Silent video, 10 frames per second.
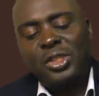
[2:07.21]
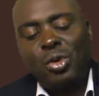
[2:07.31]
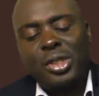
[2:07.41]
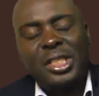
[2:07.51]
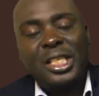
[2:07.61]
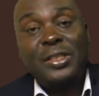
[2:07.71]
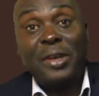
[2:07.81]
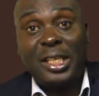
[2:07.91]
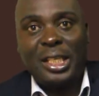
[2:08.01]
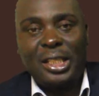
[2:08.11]
got 6
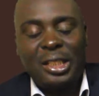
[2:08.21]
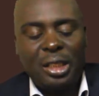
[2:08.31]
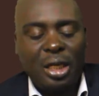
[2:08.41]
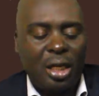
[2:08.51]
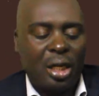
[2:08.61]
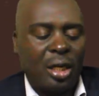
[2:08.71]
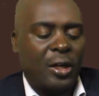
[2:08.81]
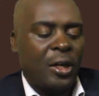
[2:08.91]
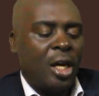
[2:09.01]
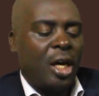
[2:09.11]
faces,
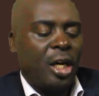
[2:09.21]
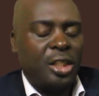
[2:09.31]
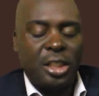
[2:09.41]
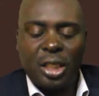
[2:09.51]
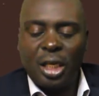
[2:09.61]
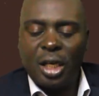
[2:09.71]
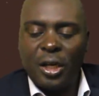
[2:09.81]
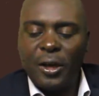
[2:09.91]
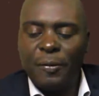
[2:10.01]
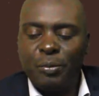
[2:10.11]

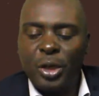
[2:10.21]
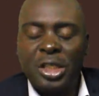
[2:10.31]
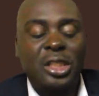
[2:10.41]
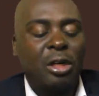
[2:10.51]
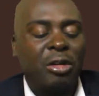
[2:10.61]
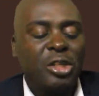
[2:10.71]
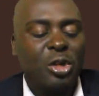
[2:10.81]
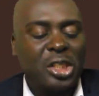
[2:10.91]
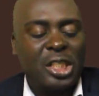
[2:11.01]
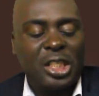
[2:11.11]
its
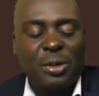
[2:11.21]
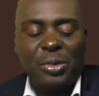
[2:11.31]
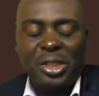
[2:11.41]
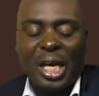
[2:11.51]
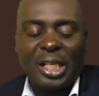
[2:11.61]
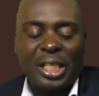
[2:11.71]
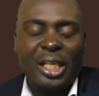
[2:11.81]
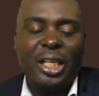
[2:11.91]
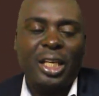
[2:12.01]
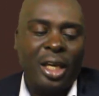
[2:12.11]
crystal system is
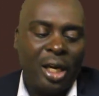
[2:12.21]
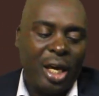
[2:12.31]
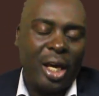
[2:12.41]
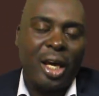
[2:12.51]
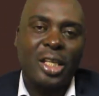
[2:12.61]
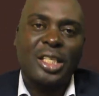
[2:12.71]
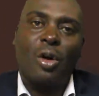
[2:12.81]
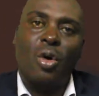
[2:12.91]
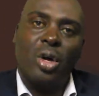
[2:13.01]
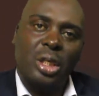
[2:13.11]
actually a
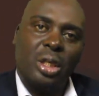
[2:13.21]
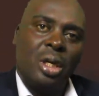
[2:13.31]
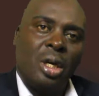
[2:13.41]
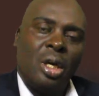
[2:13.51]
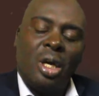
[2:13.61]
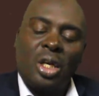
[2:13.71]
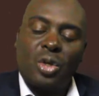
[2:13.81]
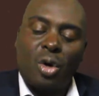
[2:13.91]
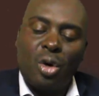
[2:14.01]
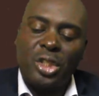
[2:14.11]
hexagon.
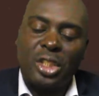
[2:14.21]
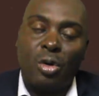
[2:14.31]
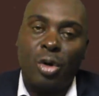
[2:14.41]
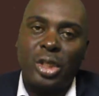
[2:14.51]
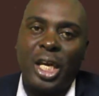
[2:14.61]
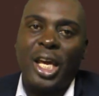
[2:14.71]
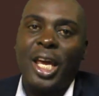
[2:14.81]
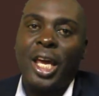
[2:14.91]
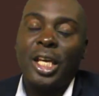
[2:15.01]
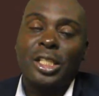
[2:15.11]
So it's got a
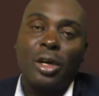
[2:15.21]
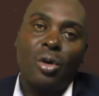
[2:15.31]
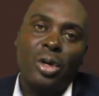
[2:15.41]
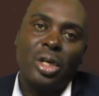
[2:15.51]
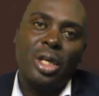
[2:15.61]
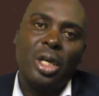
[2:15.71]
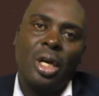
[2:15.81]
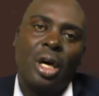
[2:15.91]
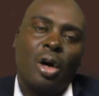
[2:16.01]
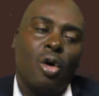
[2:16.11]
hexagon
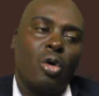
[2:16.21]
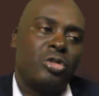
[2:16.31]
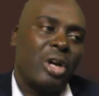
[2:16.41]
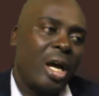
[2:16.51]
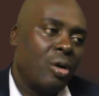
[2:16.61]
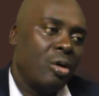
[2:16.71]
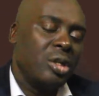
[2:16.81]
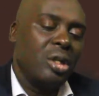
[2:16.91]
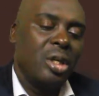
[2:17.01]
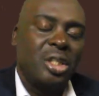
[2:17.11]
or
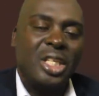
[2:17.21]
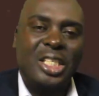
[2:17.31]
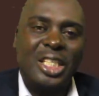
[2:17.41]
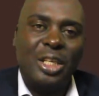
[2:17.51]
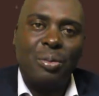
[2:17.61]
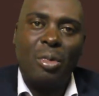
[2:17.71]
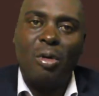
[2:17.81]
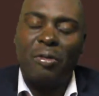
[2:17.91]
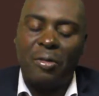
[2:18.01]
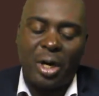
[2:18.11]
trigon system
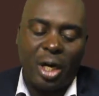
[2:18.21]
of